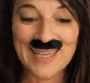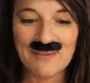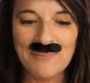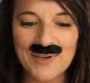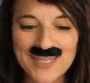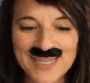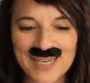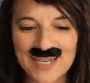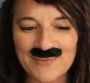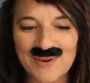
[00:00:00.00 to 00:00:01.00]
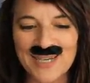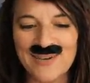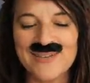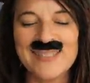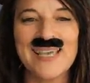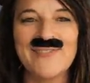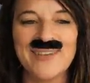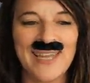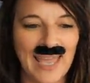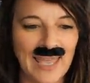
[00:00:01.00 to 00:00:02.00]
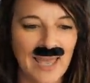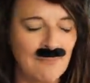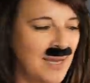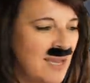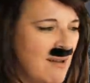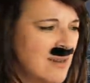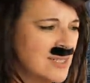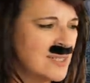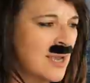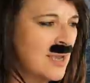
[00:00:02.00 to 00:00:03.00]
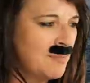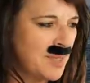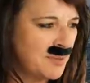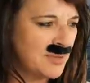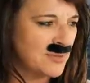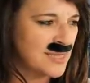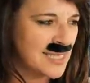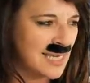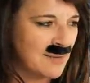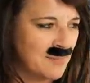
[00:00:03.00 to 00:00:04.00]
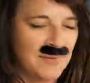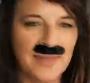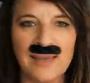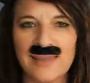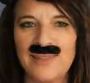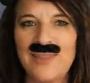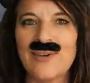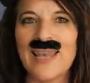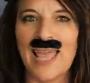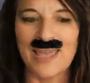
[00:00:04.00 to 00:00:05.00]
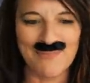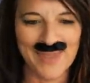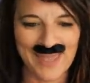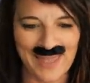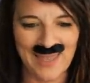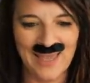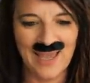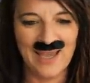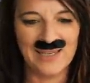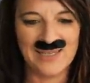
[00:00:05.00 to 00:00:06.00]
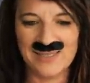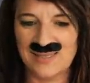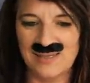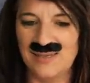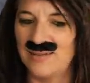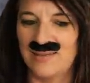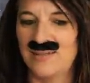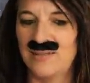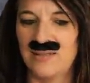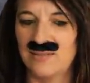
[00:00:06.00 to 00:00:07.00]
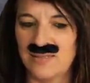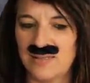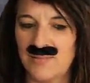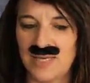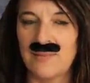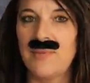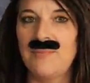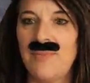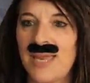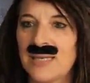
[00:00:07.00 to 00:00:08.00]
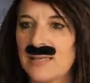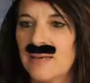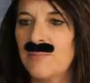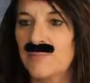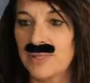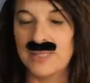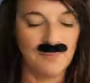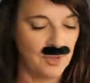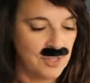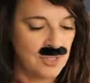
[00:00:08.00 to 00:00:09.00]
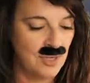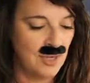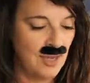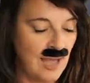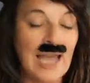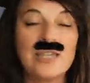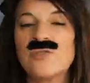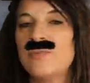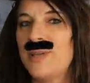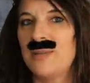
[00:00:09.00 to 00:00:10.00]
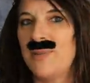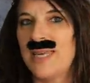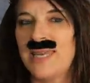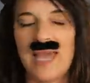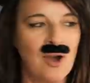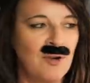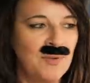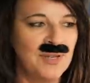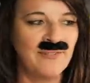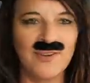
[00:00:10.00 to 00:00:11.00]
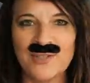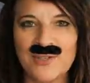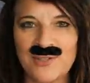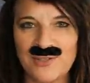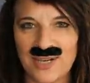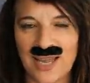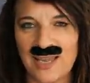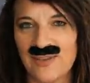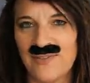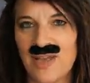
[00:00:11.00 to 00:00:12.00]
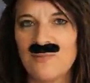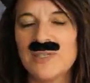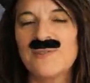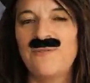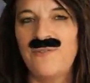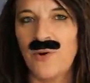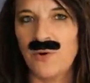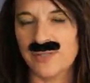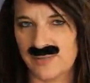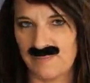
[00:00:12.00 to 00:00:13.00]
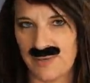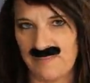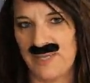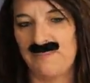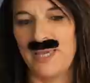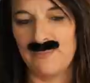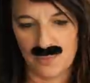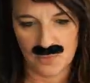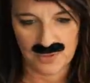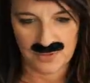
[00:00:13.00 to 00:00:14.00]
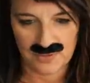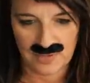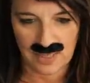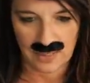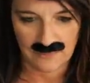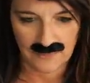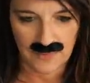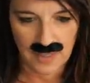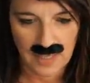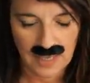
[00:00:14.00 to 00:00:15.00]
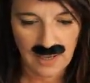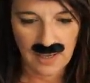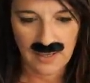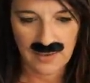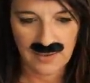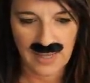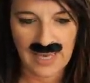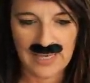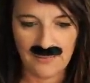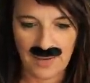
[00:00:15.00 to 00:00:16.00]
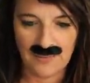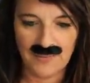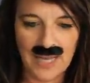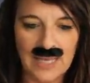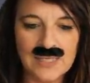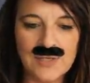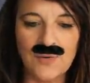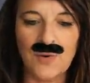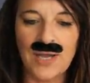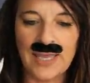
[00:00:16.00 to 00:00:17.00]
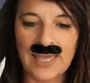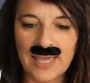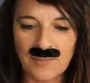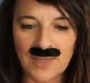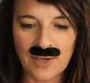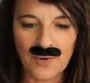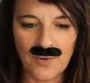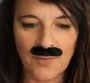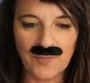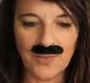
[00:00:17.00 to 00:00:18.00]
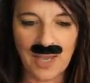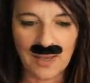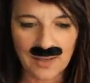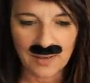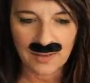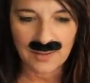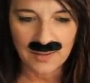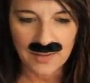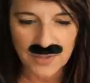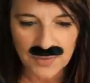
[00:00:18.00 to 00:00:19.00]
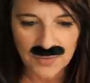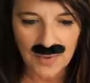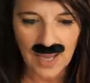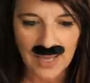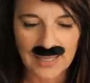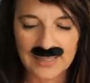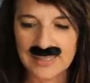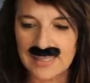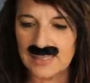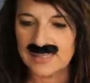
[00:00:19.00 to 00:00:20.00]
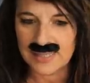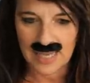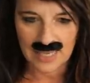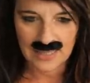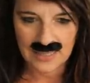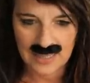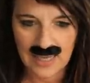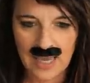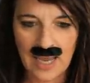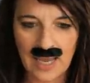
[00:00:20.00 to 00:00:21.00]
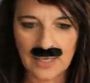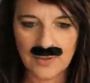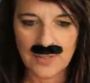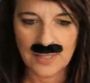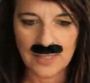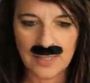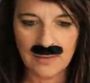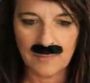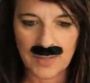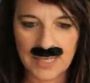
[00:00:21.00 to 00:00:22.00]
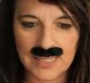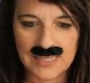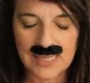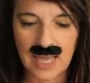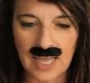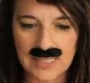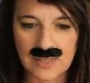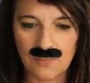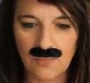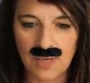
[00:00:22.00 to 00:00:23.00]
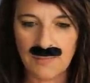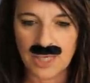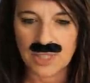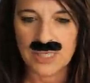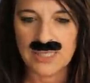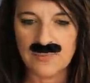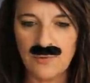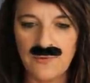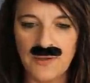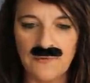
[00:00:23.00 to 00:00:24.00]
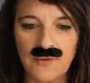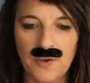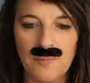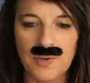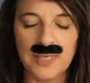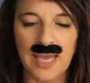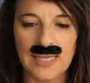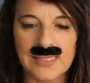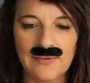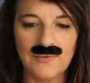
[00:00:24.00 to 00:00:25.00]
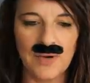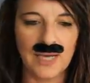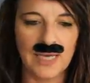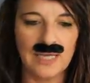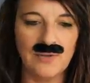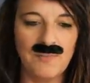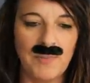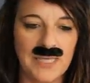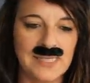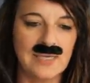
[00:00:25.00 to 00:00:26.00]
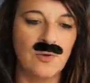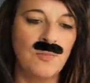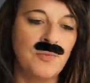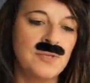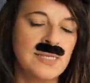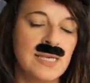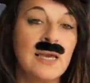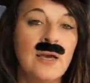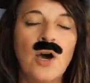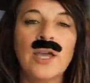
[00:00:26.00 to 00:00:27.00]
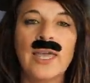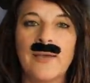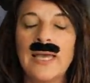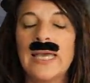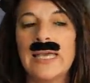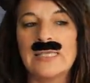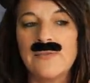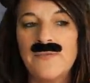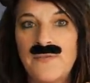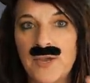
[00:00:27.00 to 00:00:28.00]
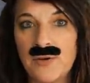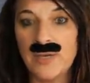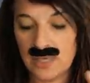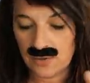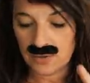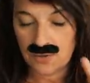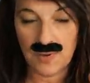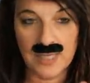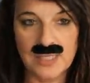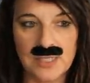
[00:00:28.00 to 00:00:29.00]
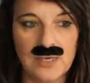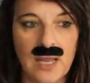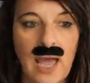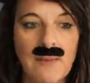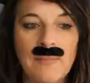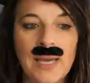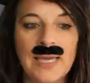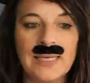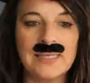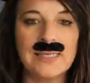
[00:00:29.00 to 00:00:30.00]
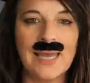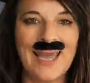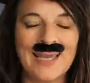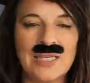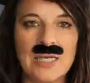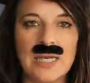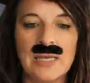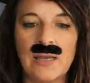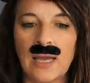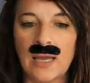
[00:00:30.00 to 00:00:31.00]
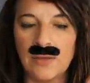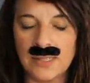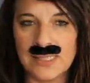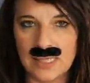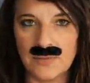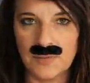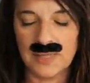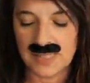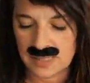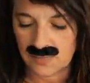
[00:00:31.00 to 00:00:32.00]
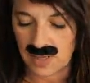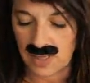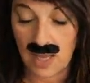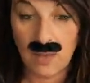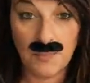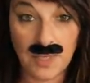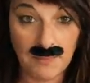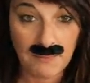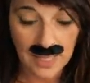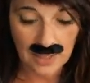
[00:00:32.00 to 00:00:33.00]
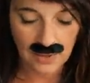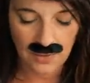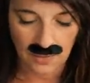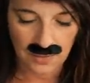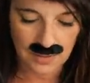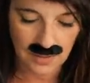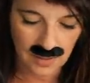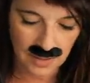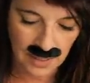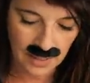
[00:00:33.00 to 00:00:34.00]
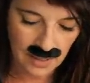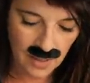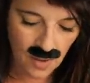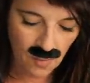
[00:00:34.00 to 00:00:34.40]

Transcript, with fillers: Cambodia, one oh seven a m My gosh, people don't sleep. They're not like me. I just uh, could not. I mean, I'm in bed uh, pretty much. I should be in bed now, but I've got to do the live. I was forced by my people to do the live. Uh, anyway, so here we go. Uh, to I T Tan. I could I please ask why marcher is moving verb, but as avoir in the passé composé. Okay, it's a very good question. I might actually, I can't start with this one, but I make a note. Okay,